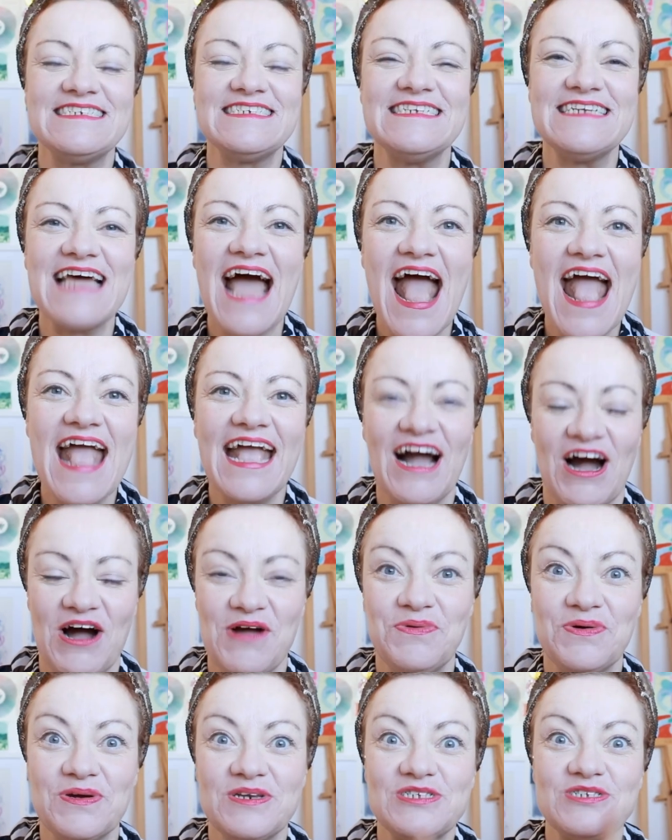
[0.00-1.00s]
Today I
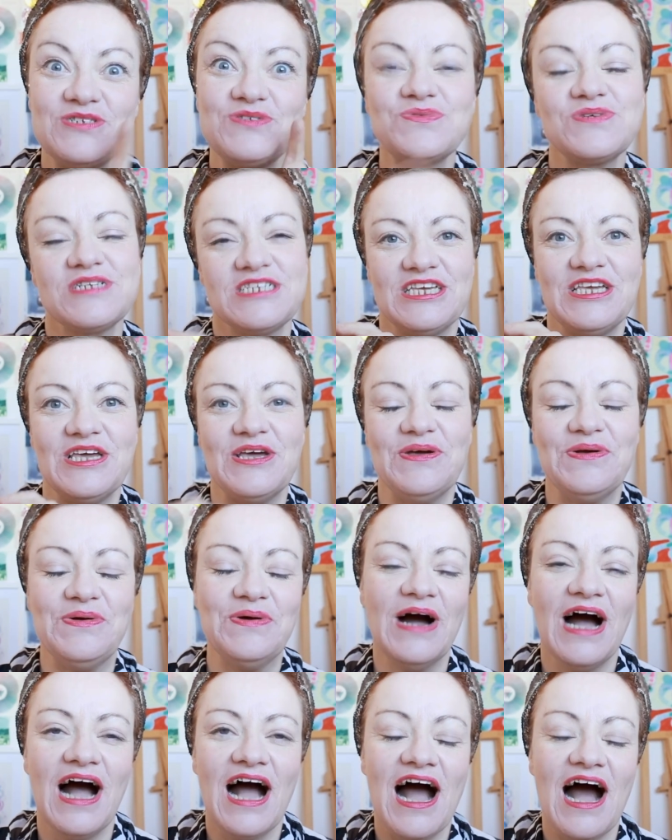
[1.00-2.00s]
want to talk to you
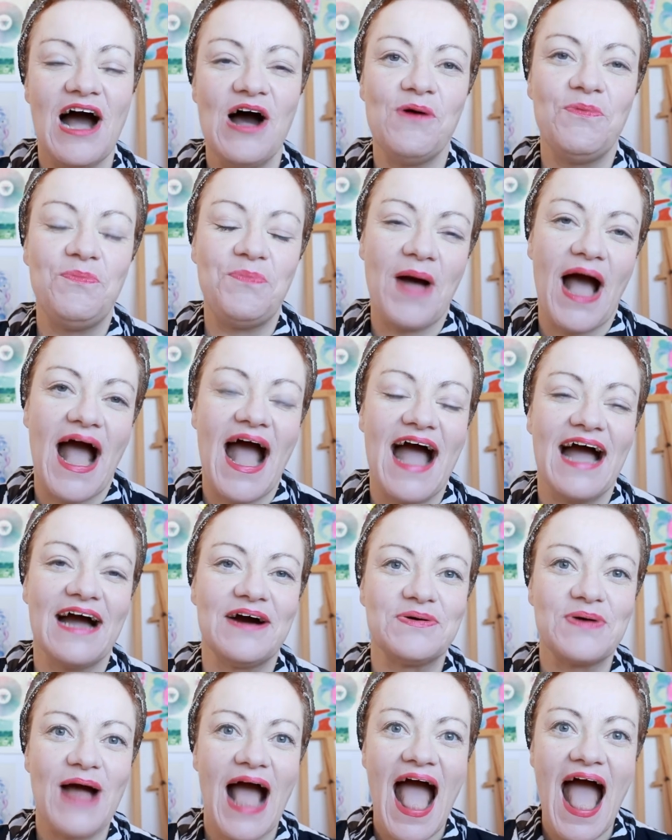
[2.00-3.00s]

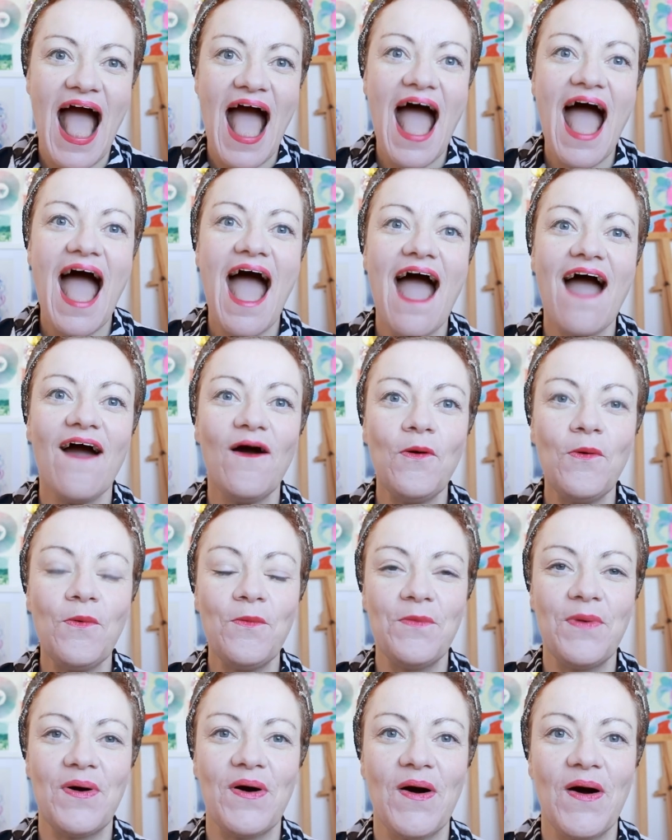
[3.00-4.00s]
about how
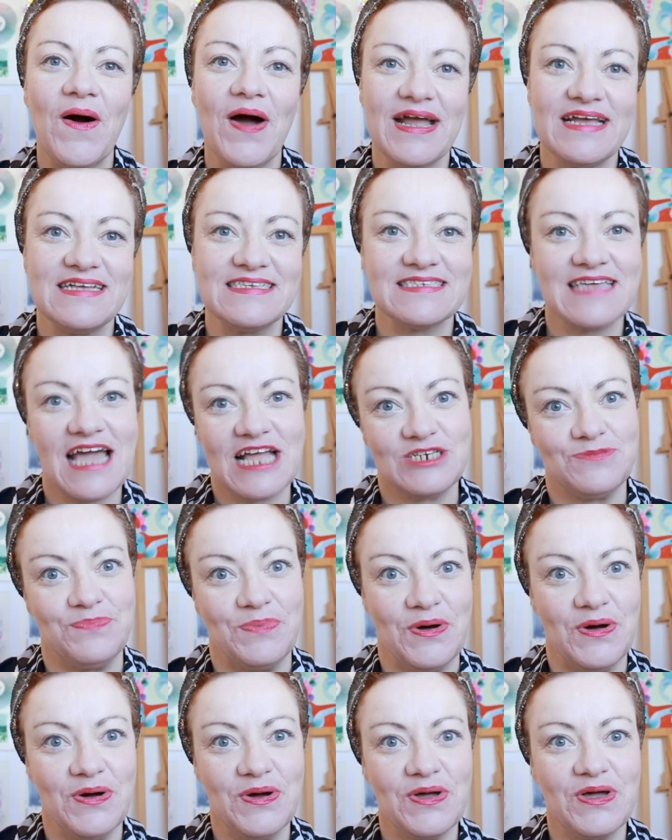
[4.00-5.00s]
my
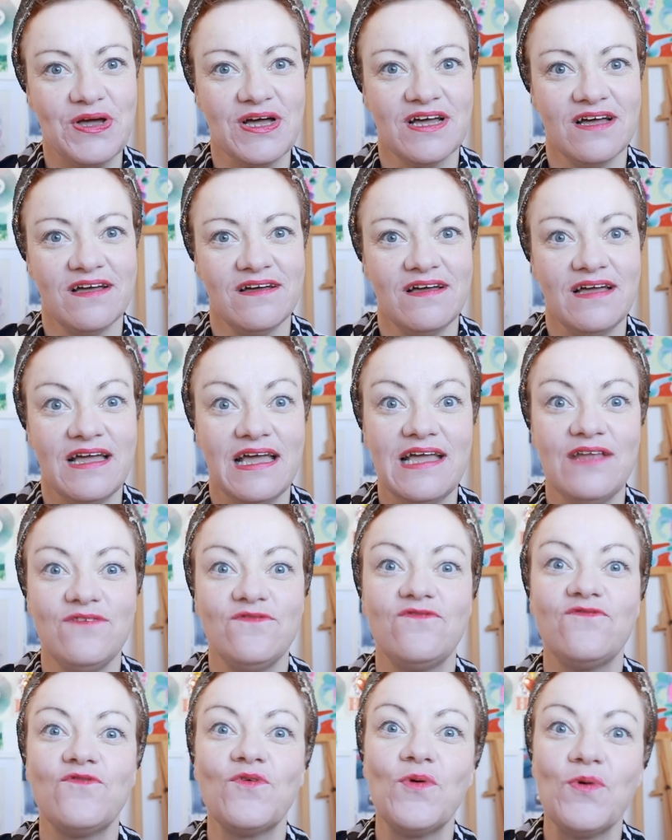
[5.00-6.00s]
sketchbook
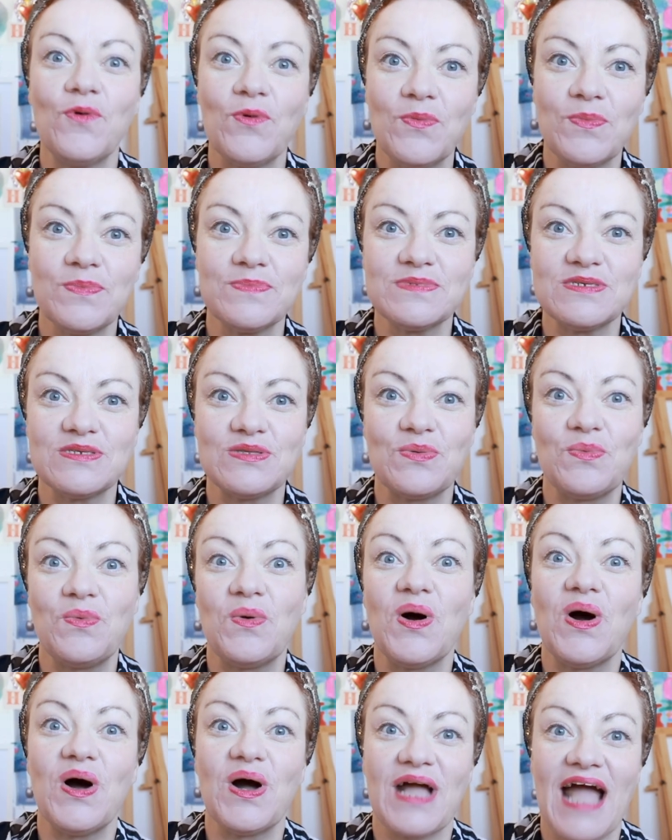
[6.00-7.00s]
informs the
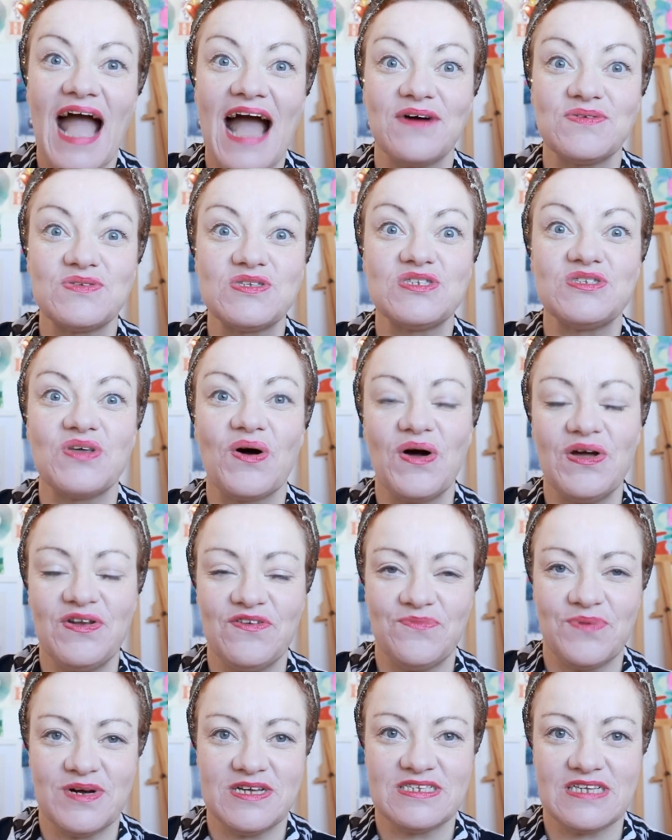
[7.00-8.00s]
work outside
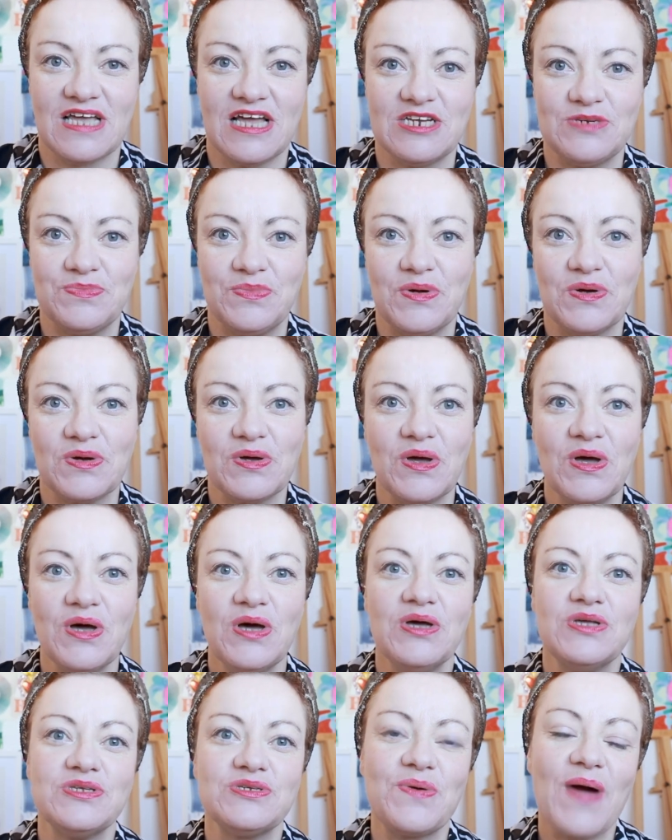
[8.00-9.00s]
of my sketchbook.
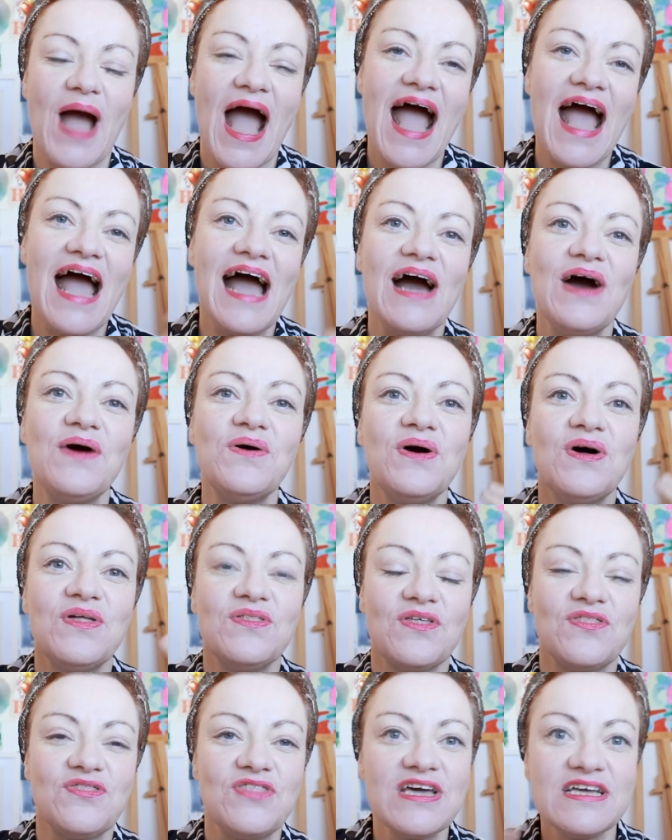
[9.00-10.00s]
So how
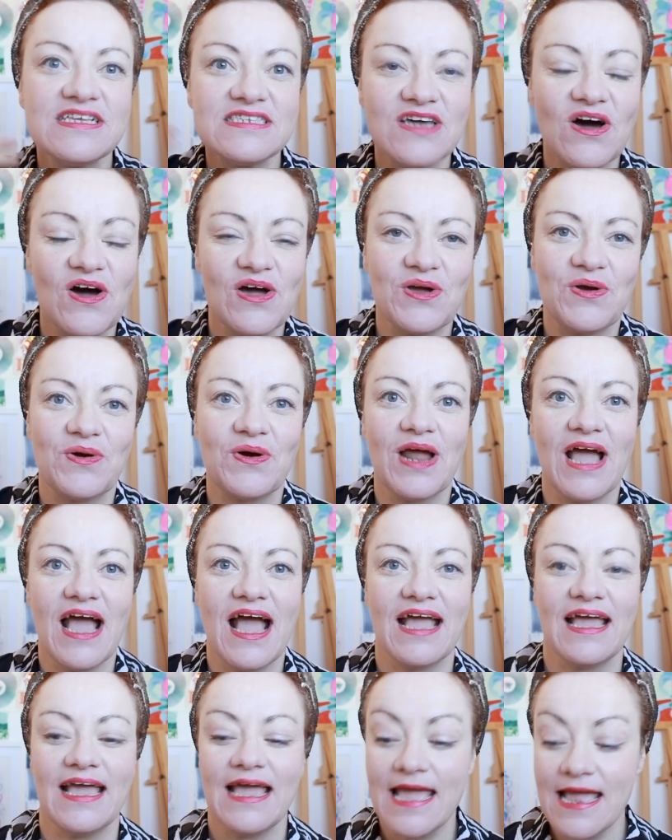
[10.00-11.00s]
the things that I
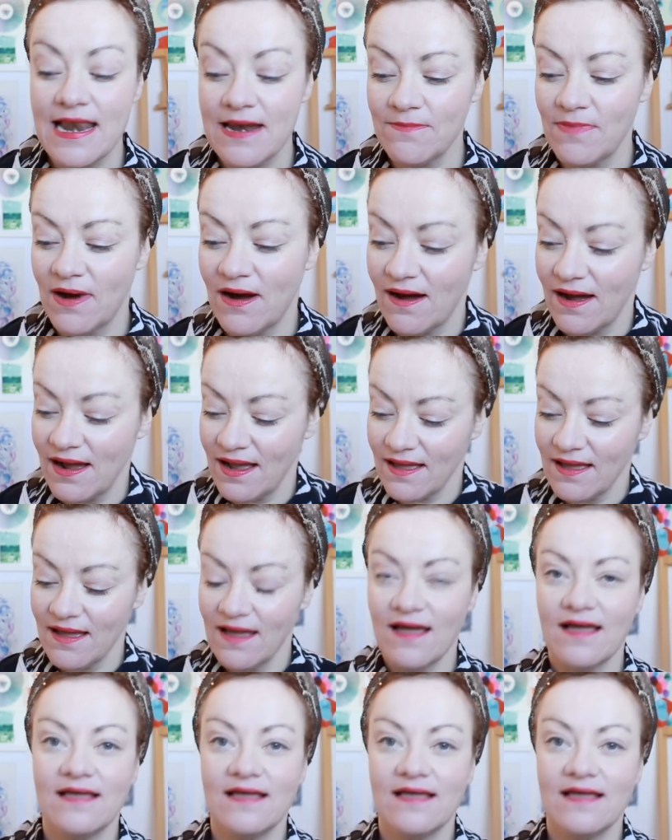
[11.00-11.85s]
create in my